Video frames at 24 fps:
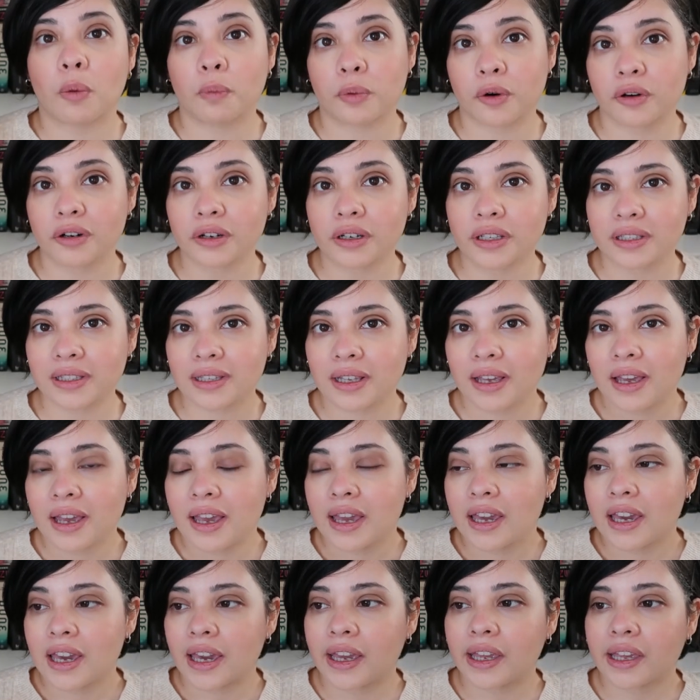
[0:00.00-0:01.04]
books.
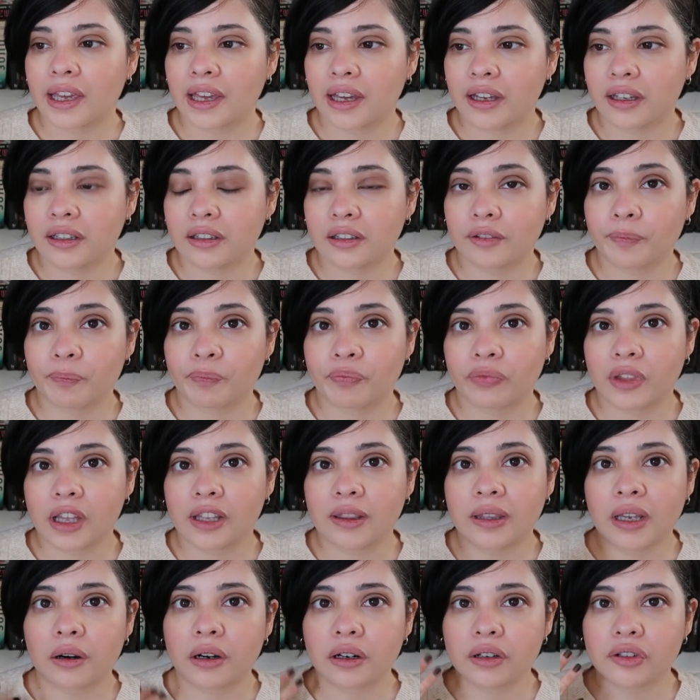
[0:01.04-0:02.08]
And
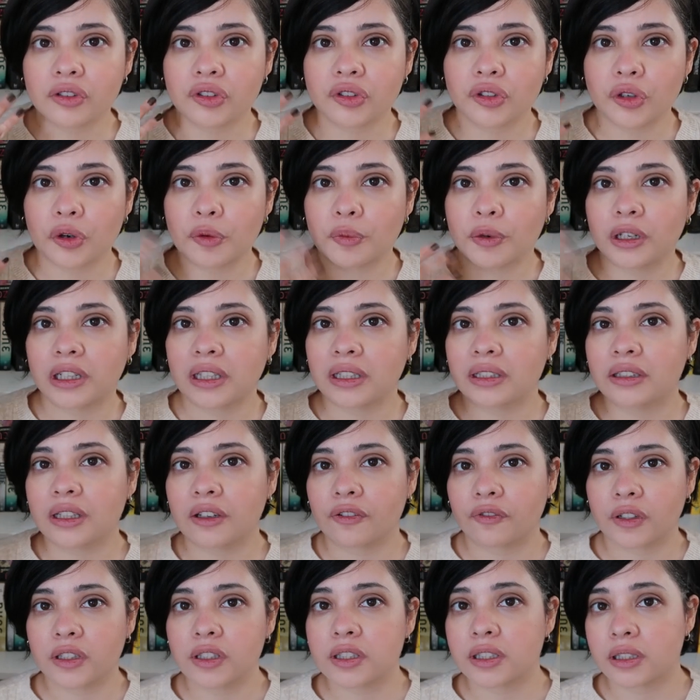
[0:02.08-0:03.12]
there are so many
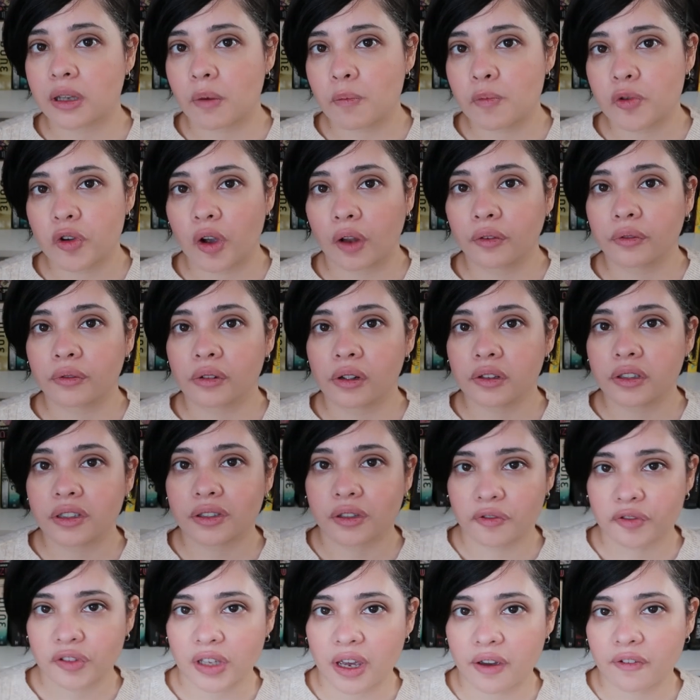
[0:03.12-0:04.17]
different subgenres
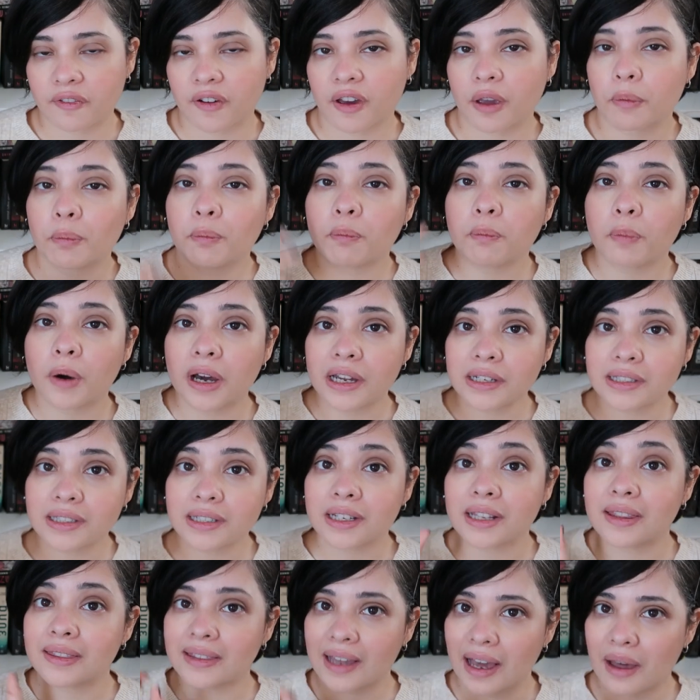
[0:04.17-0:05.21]
of sci-fi. But
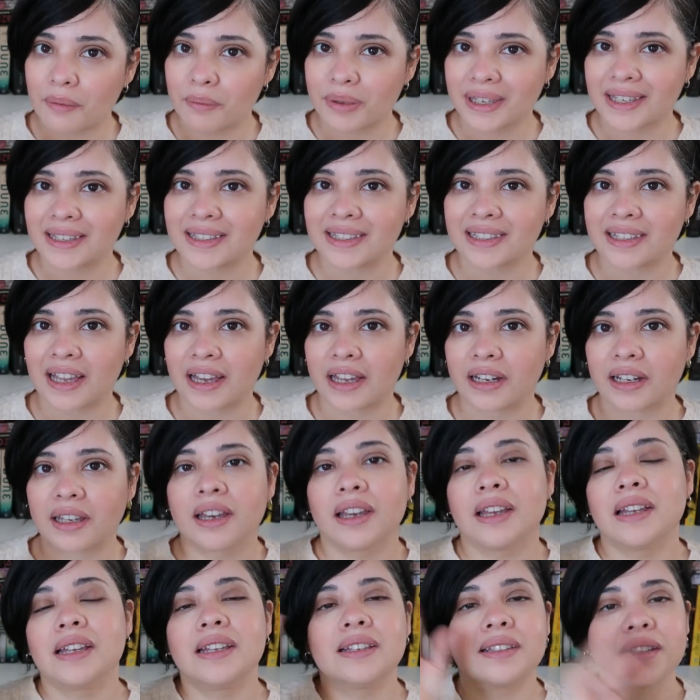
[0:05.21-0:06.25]
that being said,
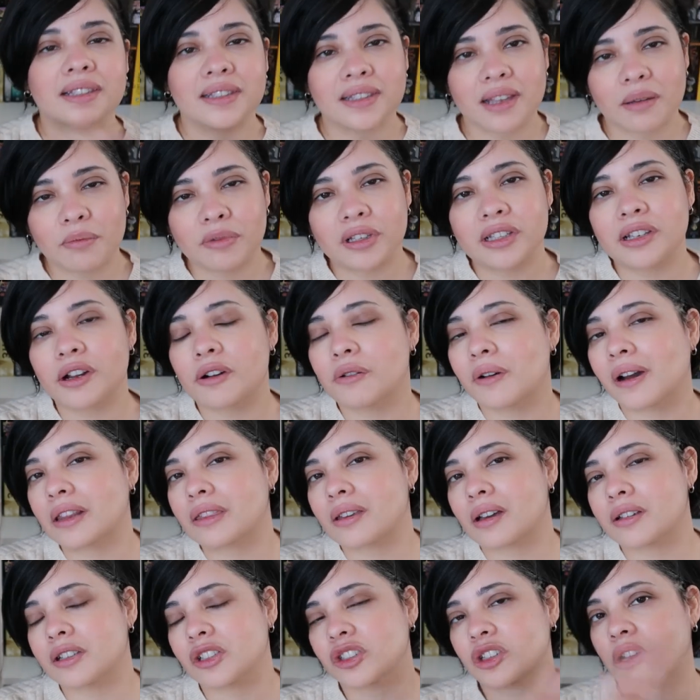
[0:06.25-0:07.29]
since Emily already
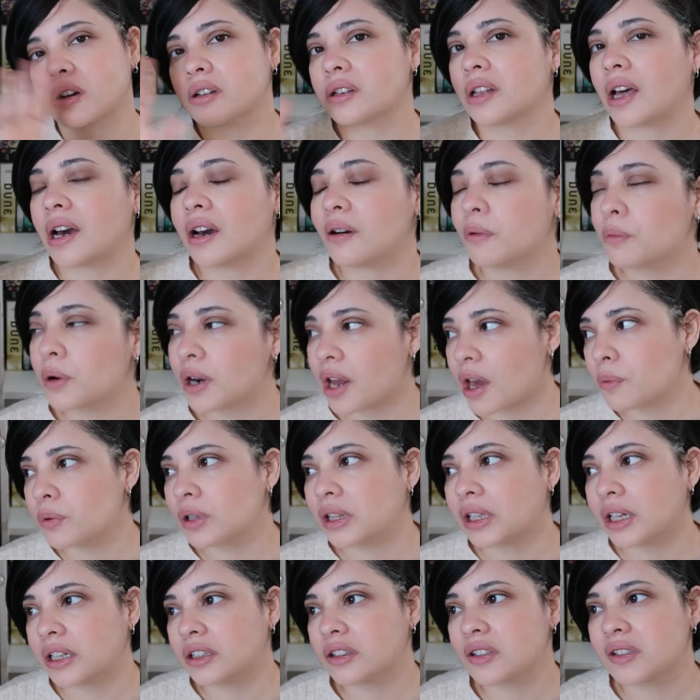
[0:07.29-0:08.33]
touched on that, what I
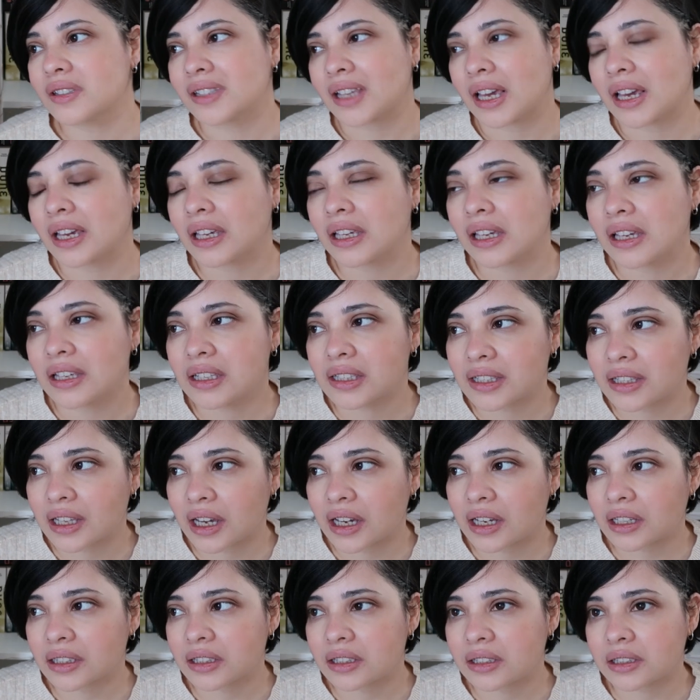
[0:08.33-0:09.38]
would like to say is
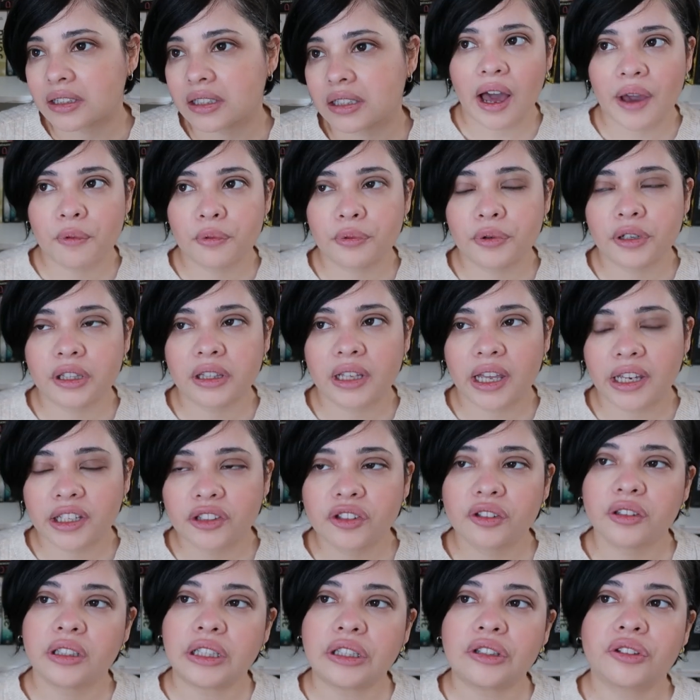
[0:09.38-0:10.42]
that I would
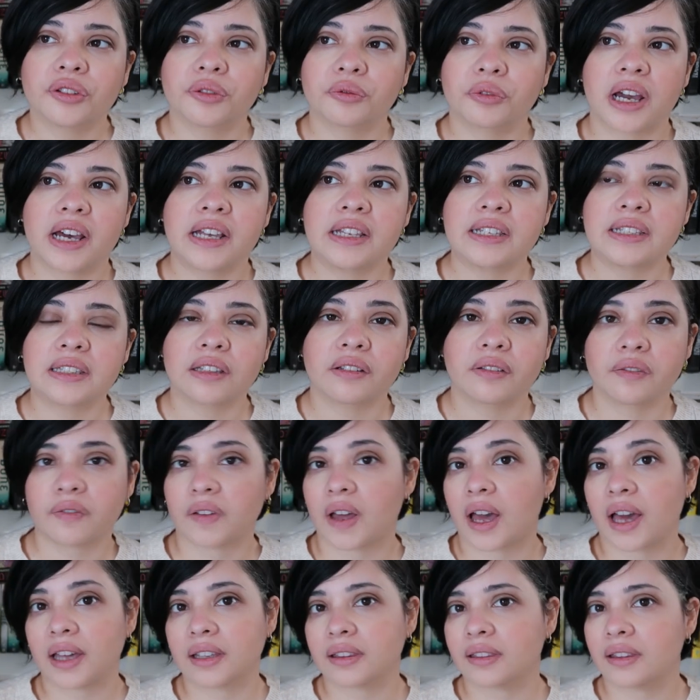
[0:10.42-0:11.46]
like to lay to rest the
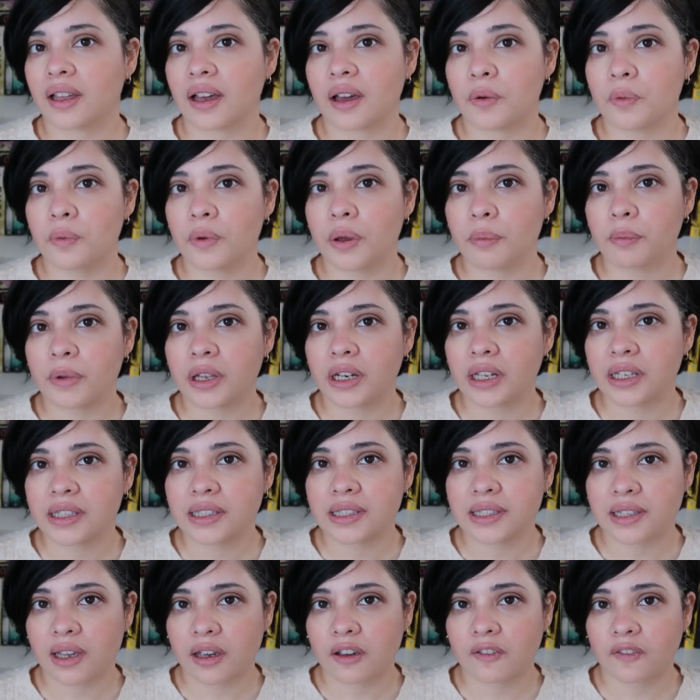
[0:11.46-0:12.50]
fact that women in
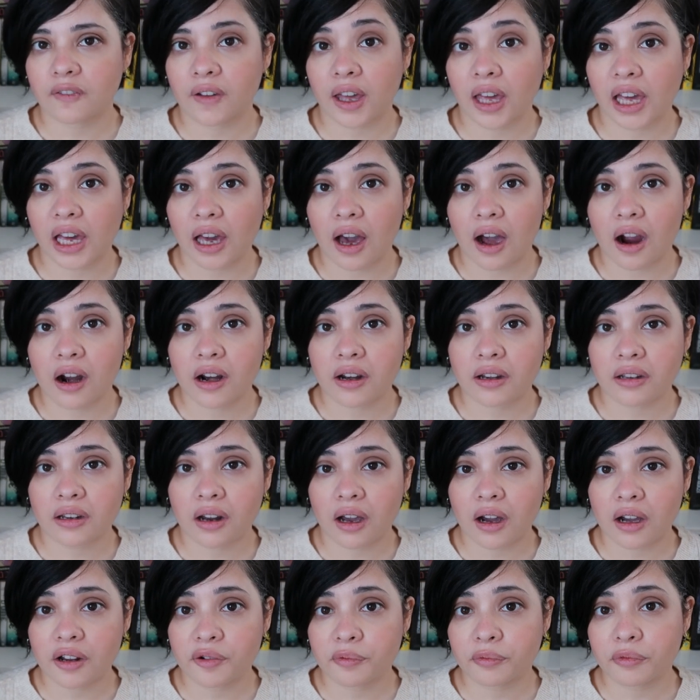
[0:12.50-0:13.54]
sci-fi are
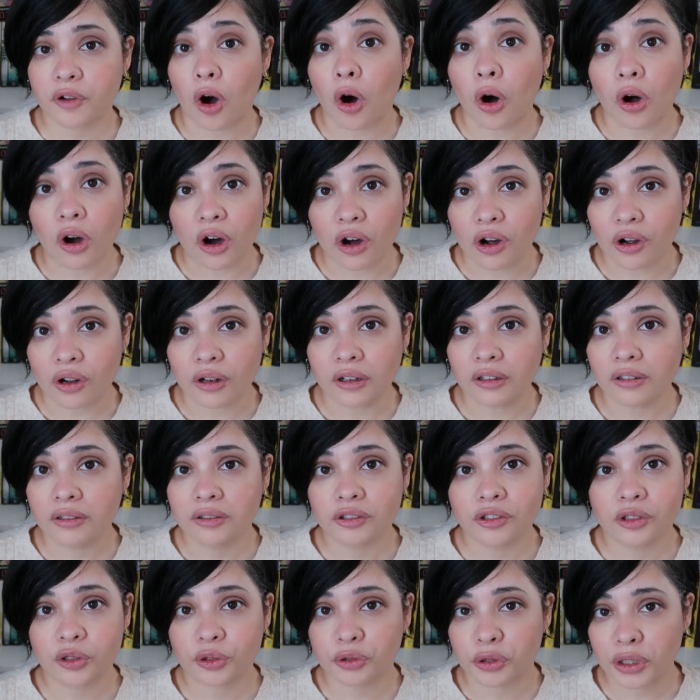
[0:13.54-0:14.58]
not all
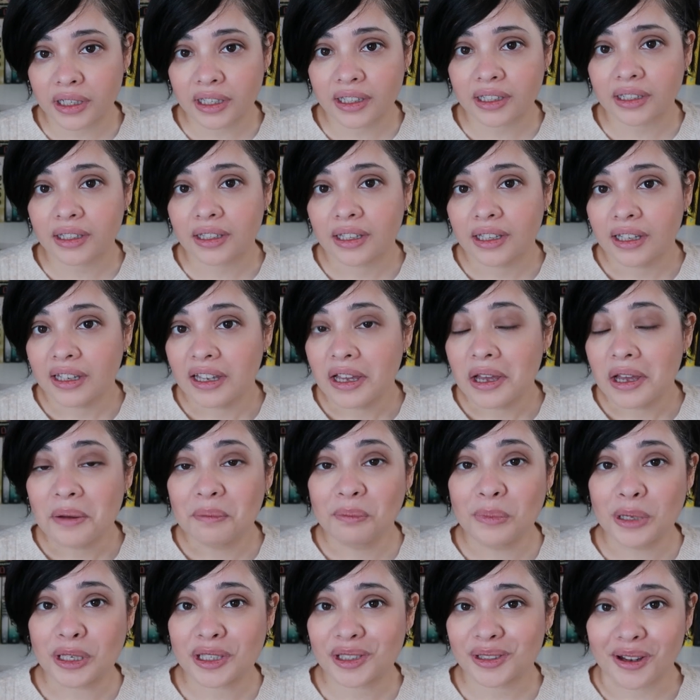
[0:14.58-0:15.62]
treated
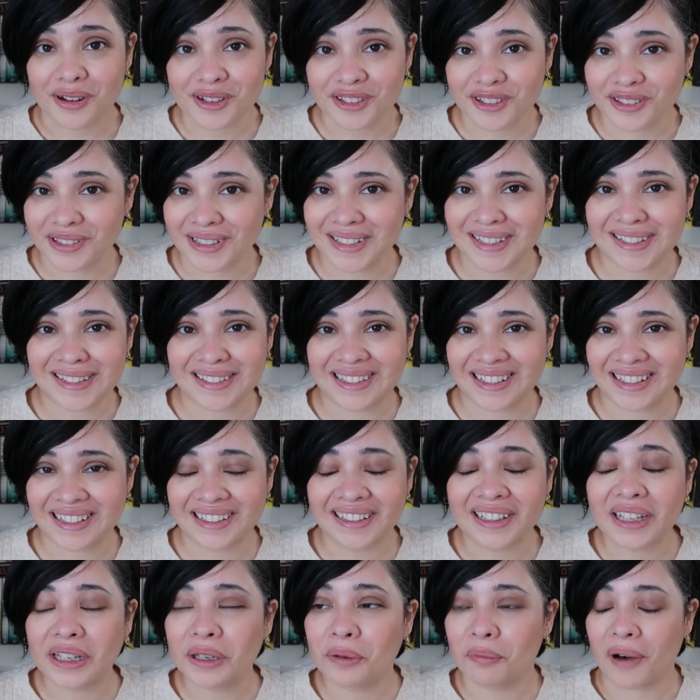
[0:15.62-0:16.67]

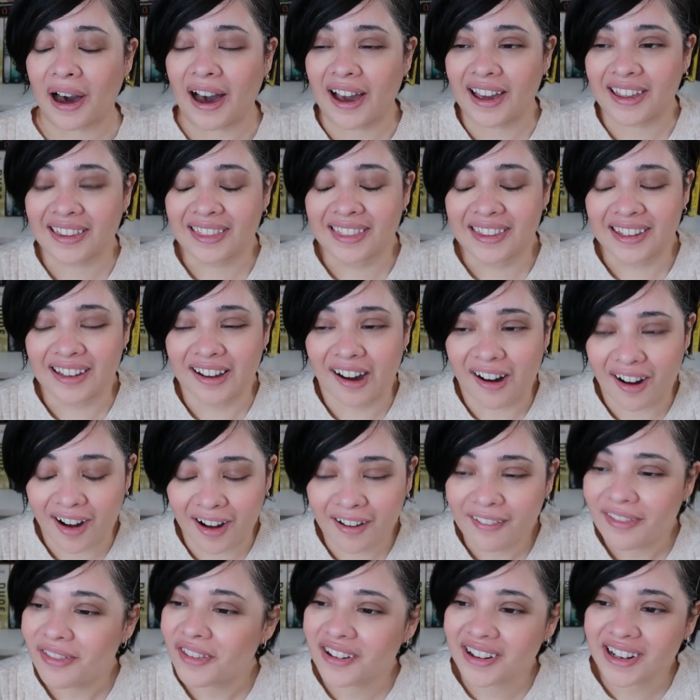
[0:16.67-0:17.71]
misogynistically by the
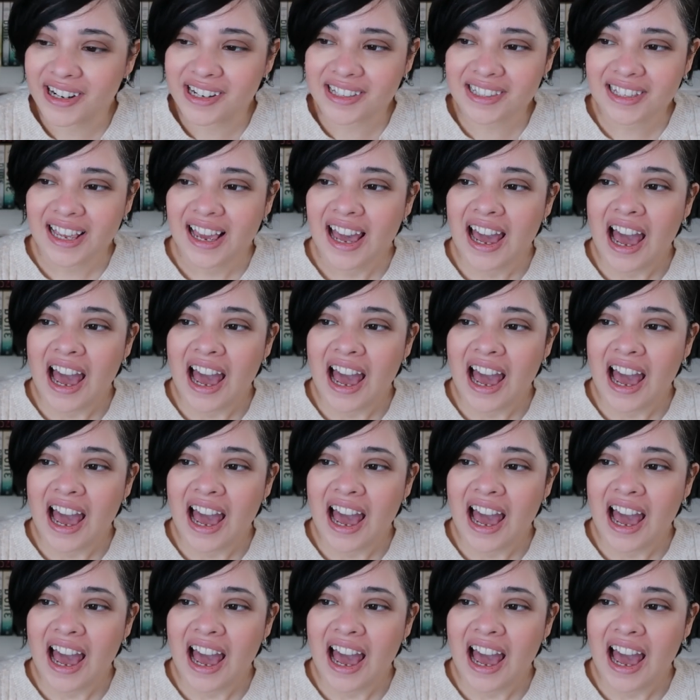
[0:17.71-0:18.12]
authors.